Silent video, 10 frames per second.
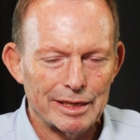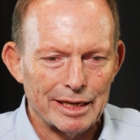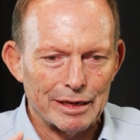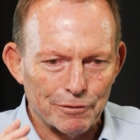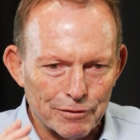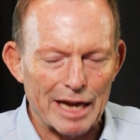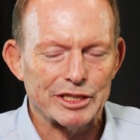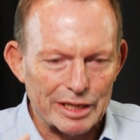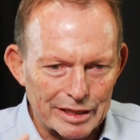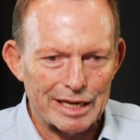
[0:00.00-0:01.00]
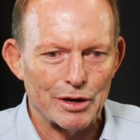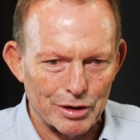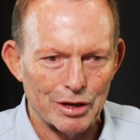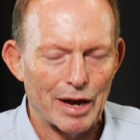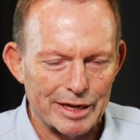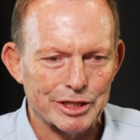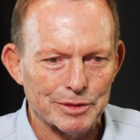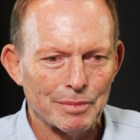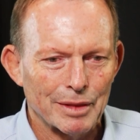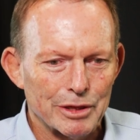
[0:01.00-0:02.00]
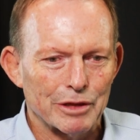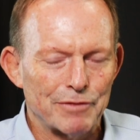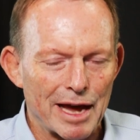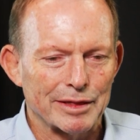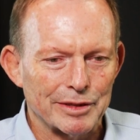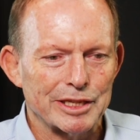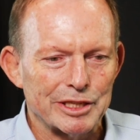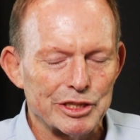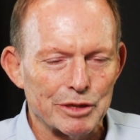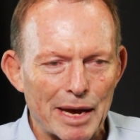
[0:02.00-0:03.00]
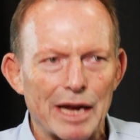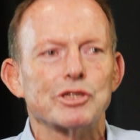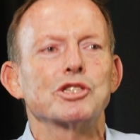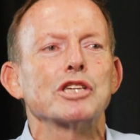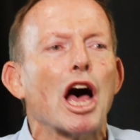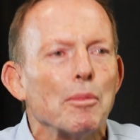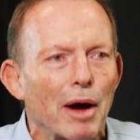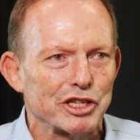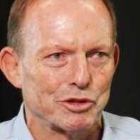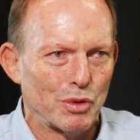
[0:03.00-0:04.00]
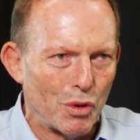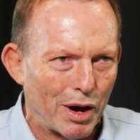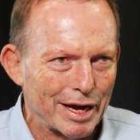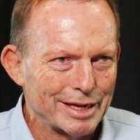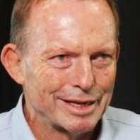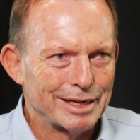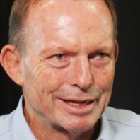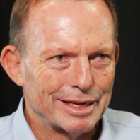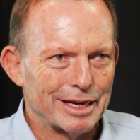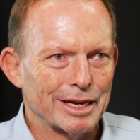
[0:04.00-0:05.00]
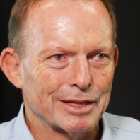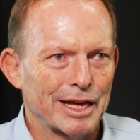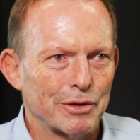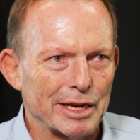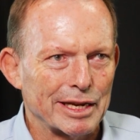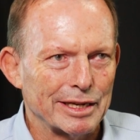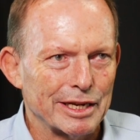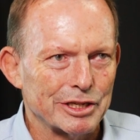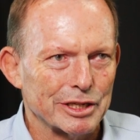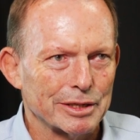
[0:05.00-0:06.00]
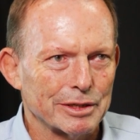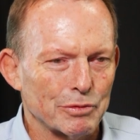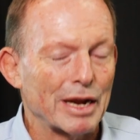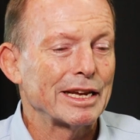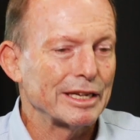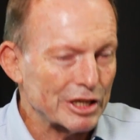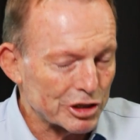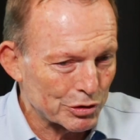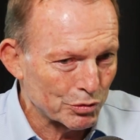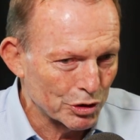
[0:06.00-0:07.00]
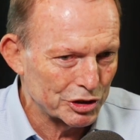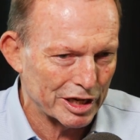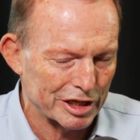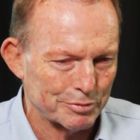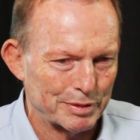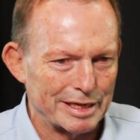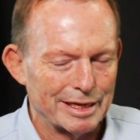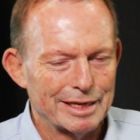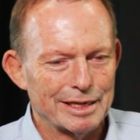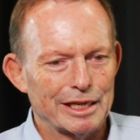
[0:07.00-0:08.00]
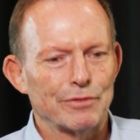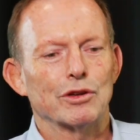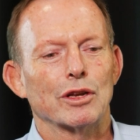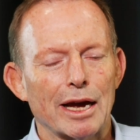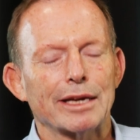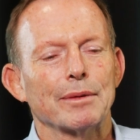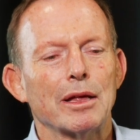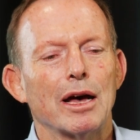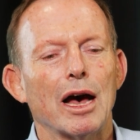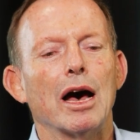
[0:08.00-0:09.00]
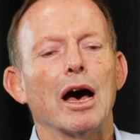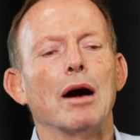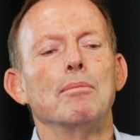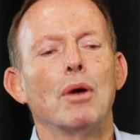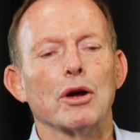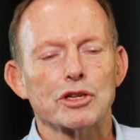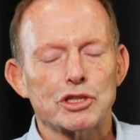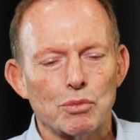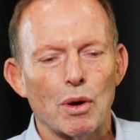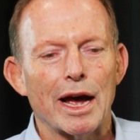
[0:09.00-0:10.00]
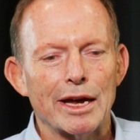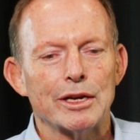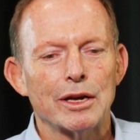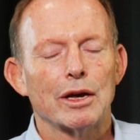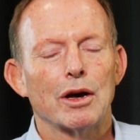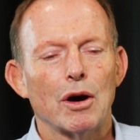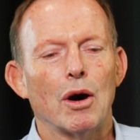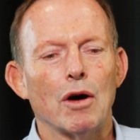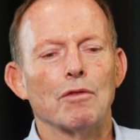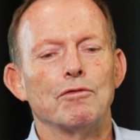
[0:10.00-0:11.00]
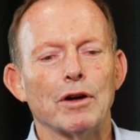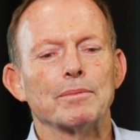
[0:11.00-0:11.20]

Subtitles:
in flashing neon lights the fact that this is about so much more than recognition. Recognition would just be, if you like, a modest way of